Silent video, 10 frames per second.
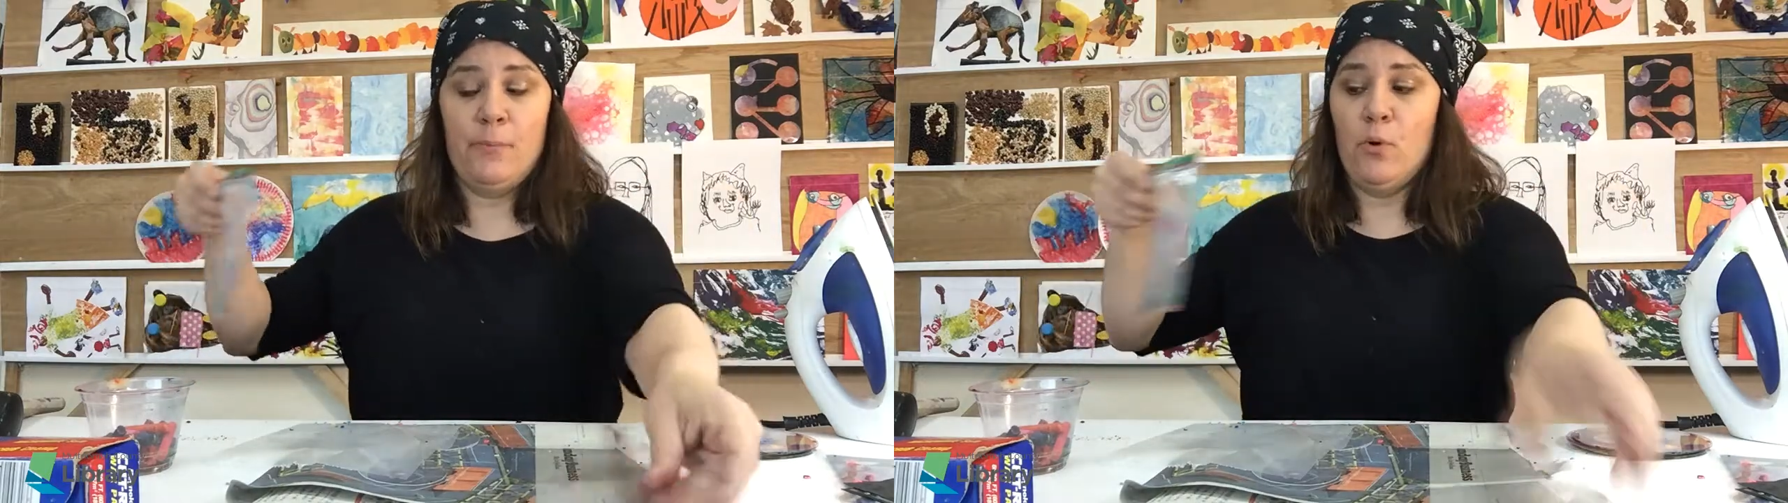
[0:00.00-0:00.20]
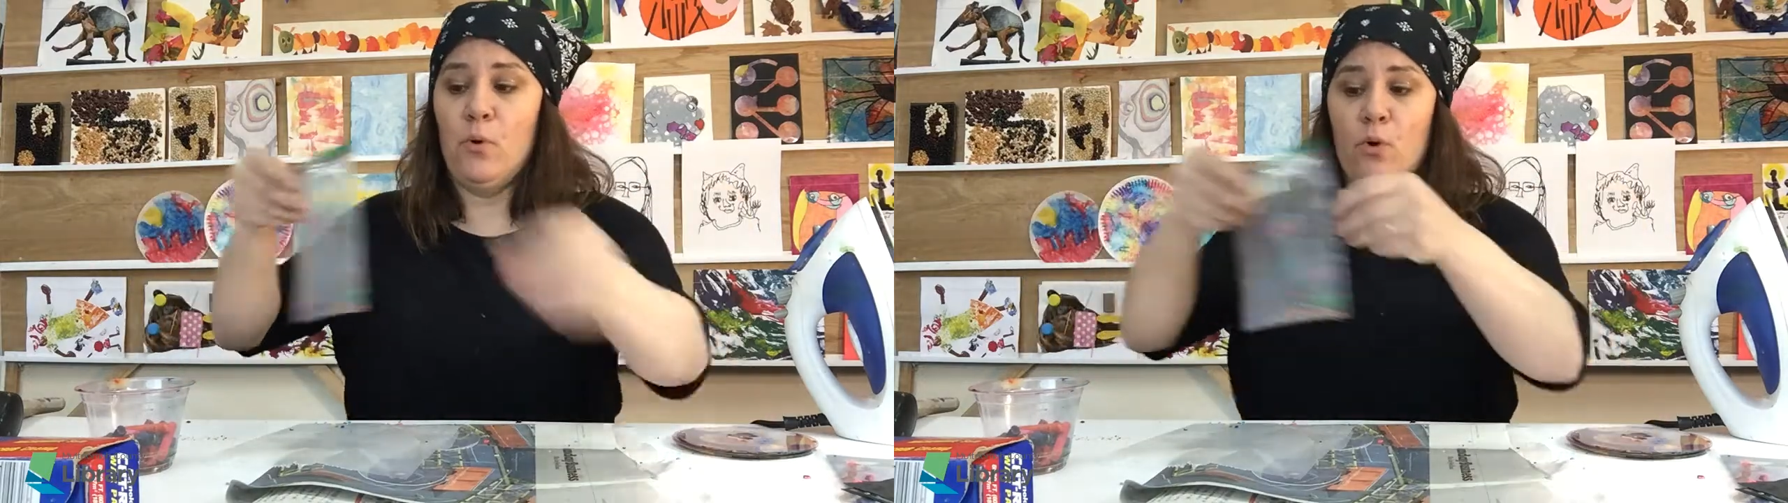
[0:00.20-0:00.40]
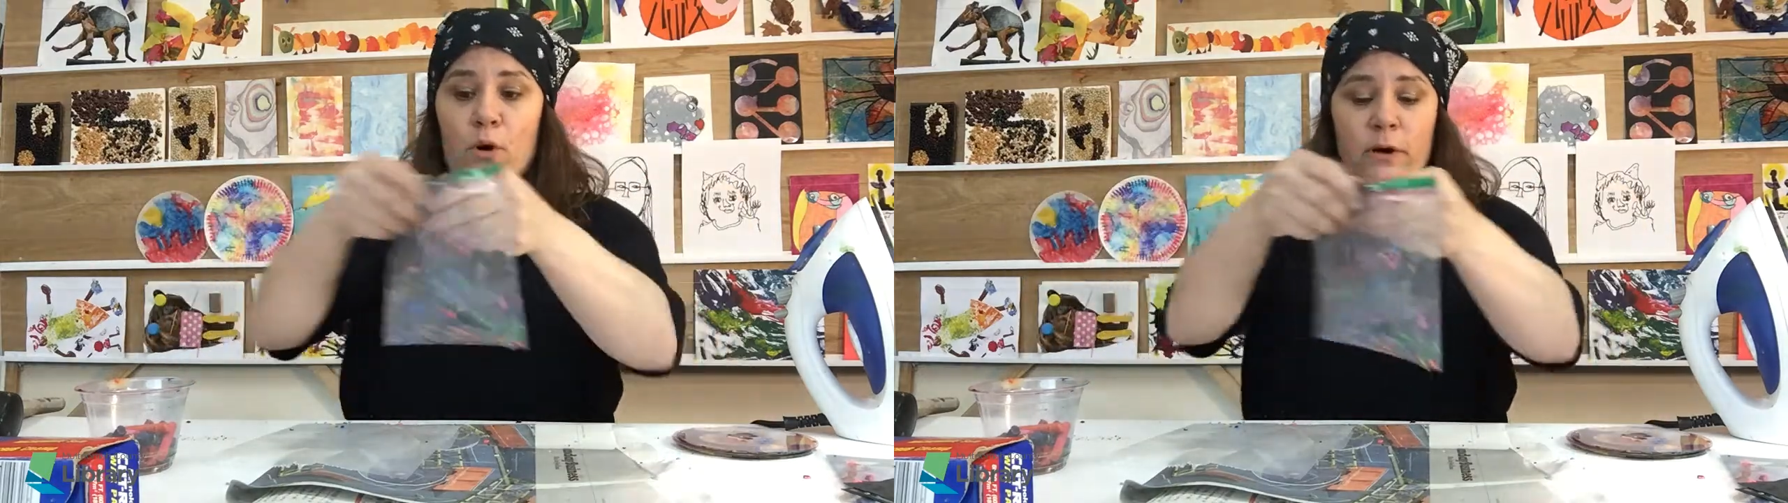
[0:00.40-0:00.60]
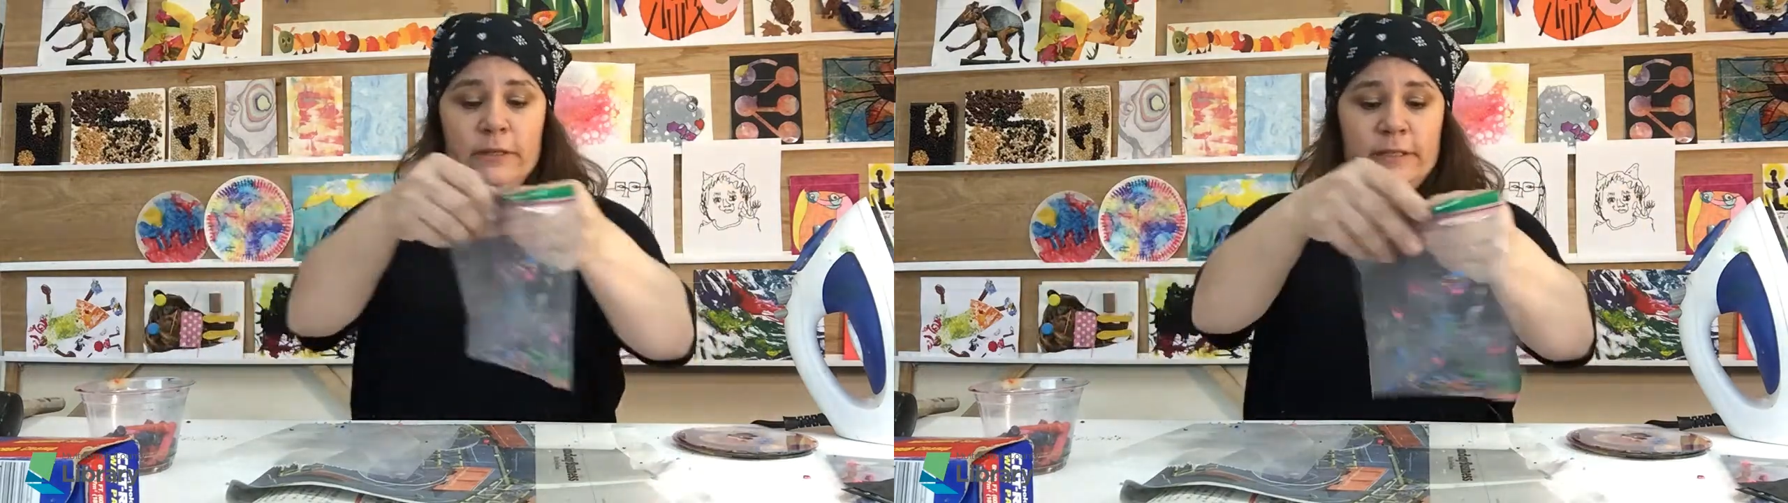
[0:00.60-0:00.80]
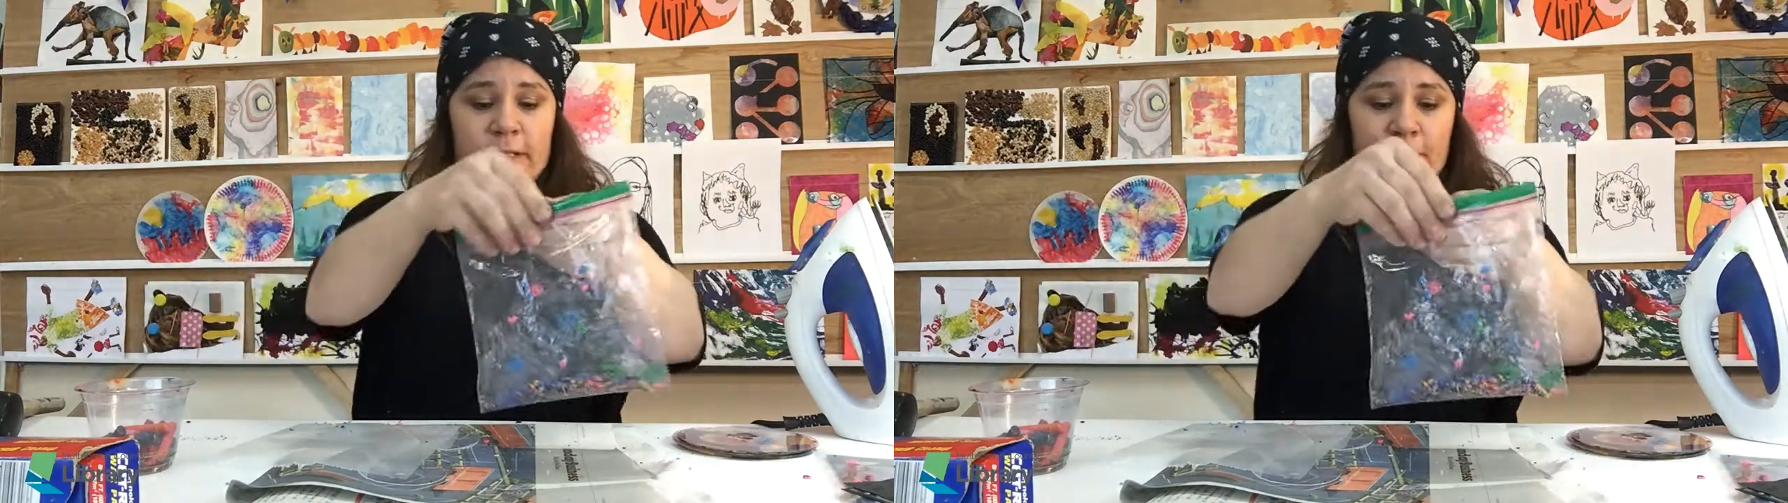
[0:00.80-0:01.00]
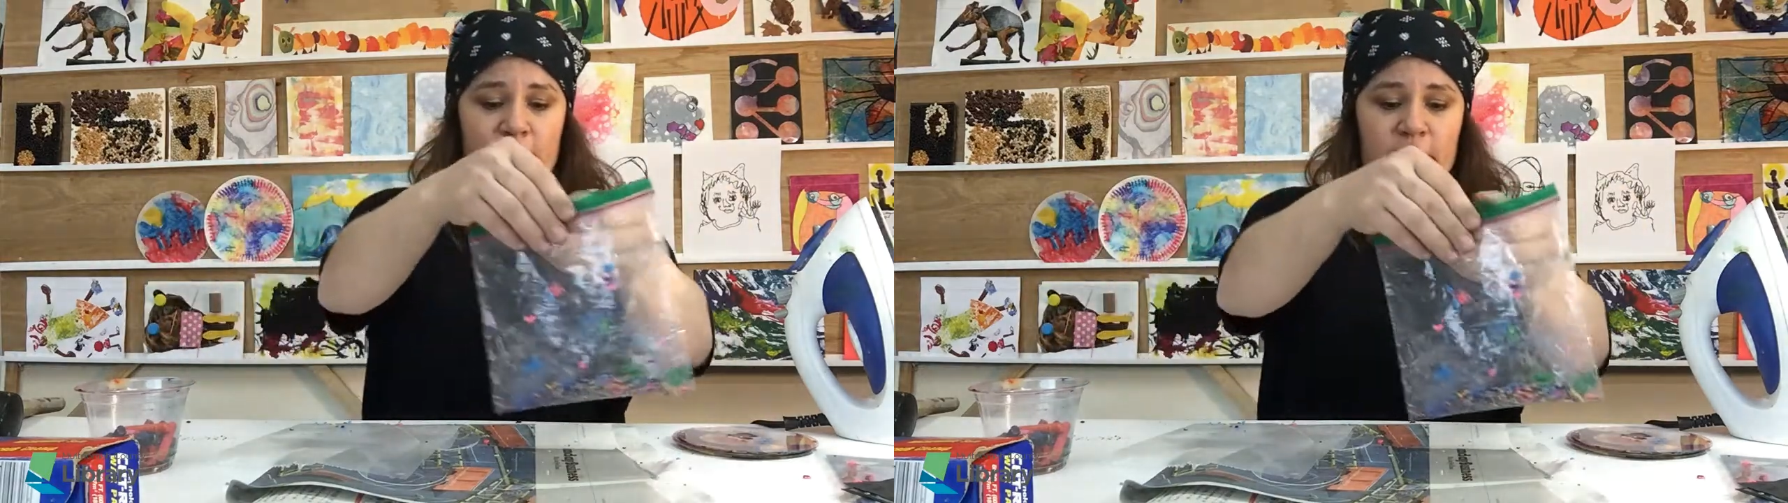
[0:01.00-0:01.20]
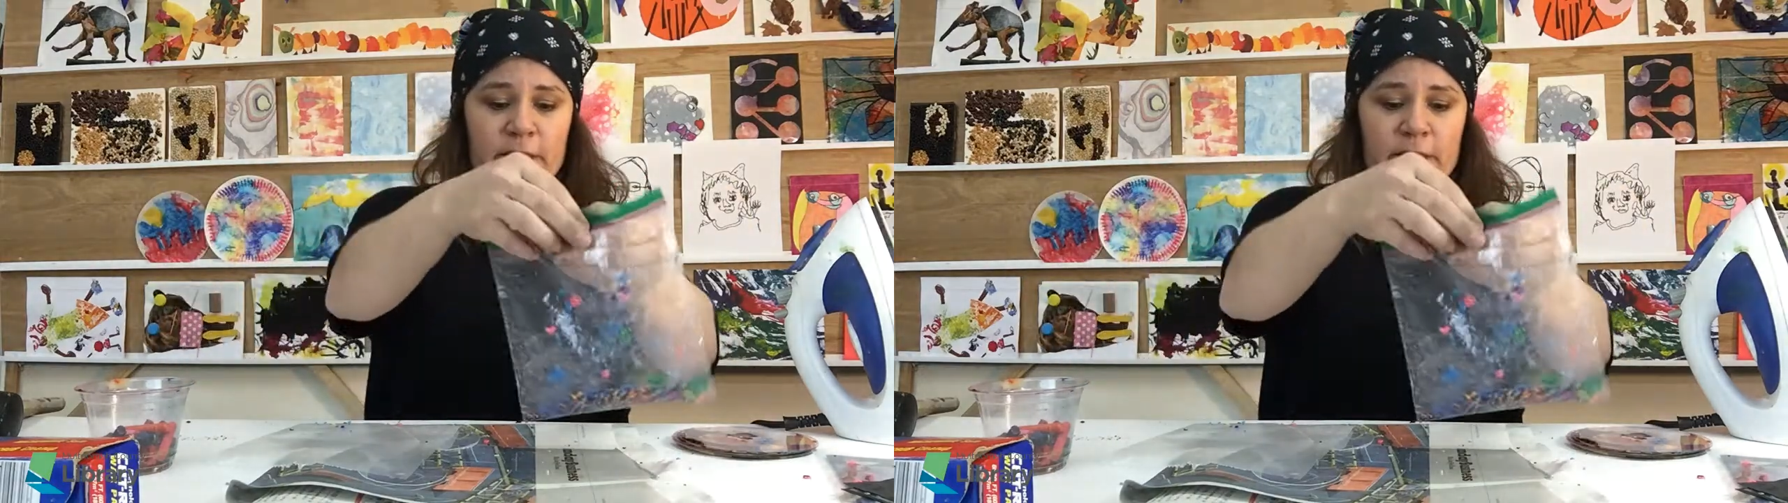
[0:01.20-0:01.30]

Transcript: pour some of these